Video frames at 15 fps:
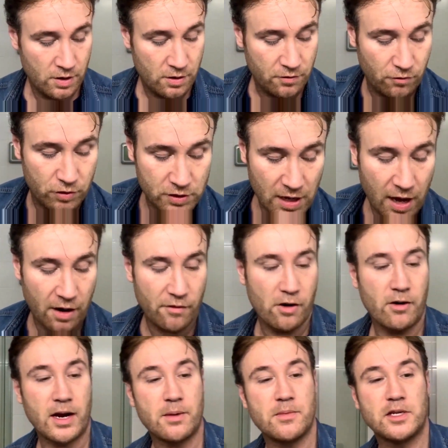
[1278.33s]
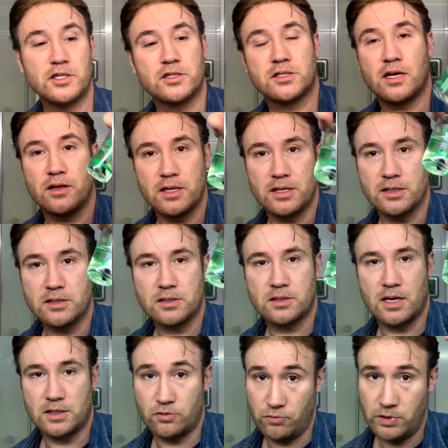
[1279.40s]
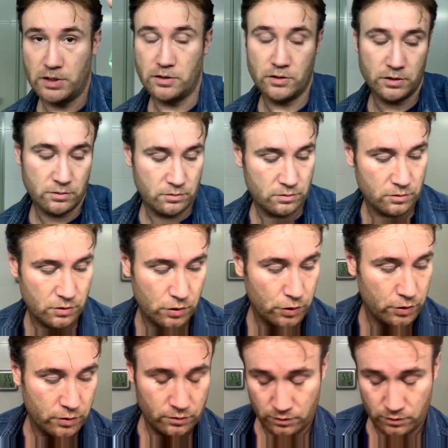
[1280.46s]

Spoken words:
For a starter, I recommend you sell this. That's really good glue.